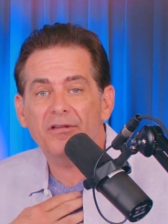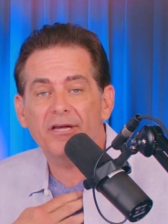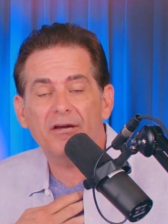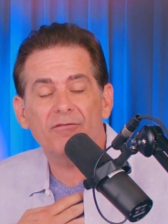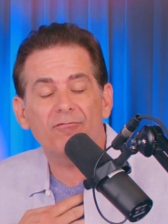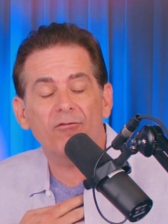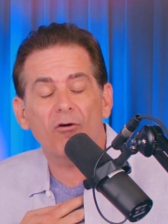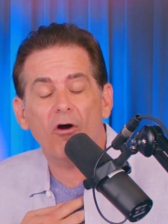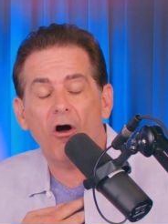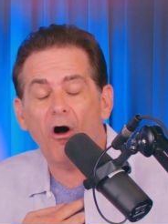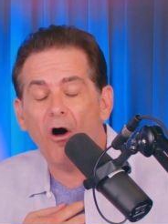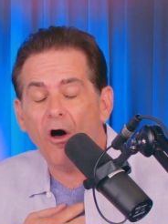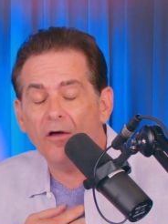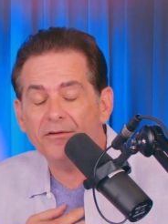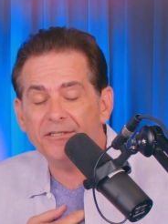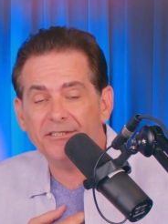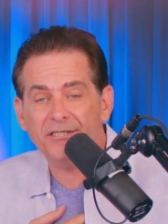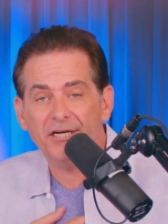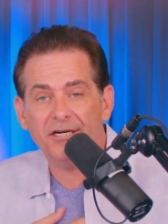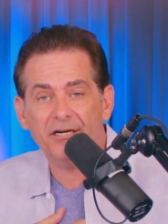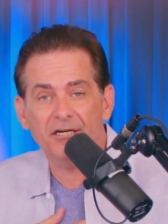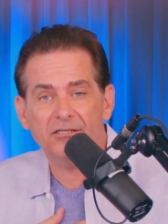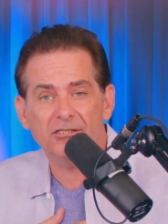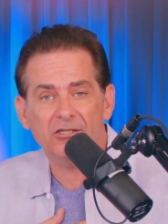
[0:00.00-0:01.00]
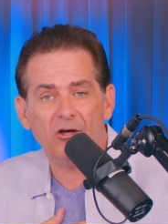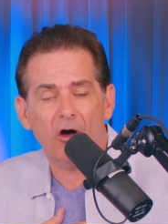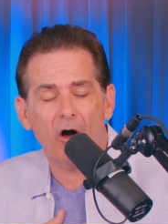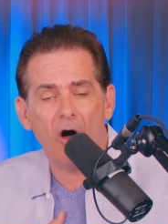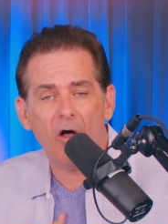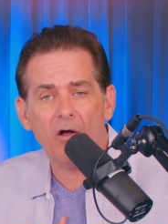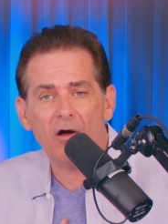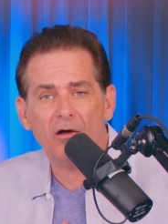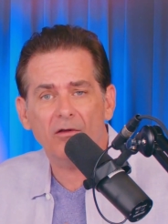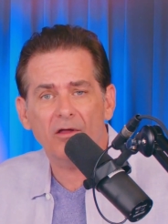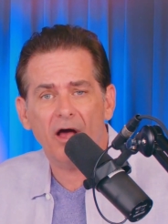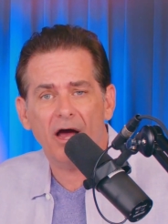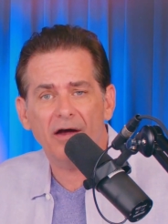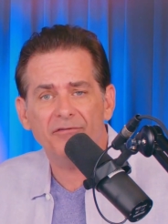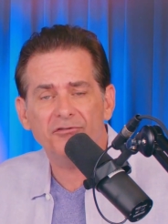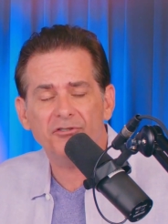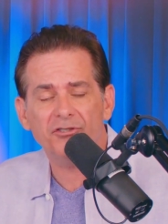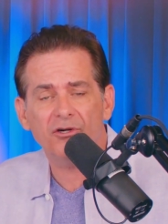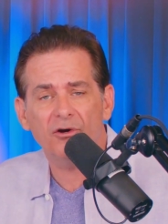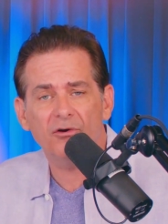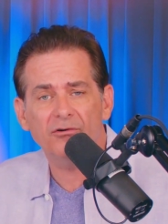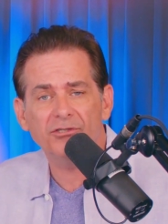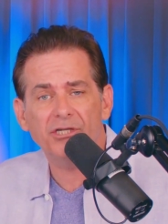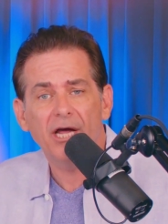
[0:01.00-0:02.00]
link for all the tickets to all our live
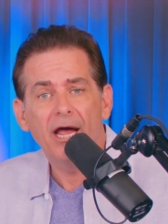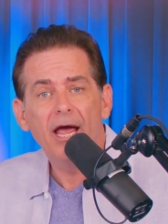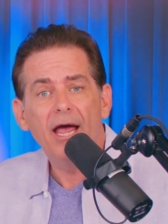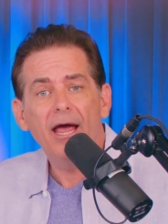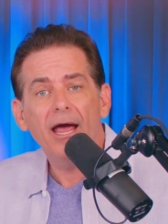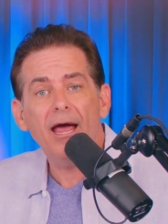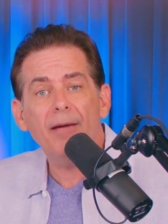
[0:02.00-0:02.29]
shows,